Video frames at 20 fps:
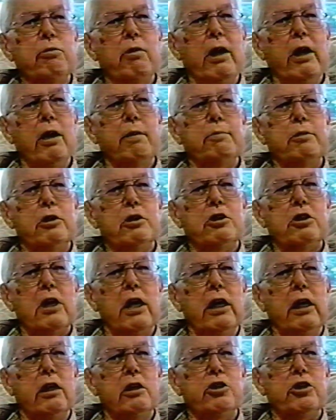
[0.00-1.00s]
up to the side
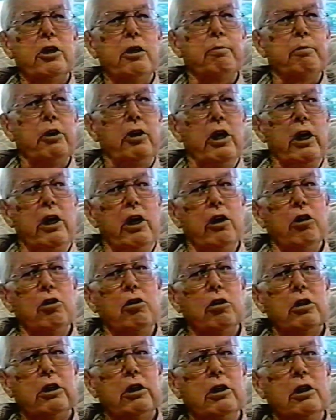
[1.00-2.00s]
of the ship, and then they're hooked
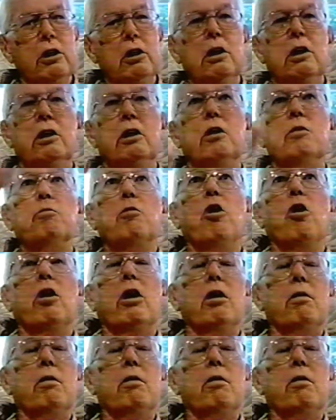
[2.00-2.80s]
and brought up.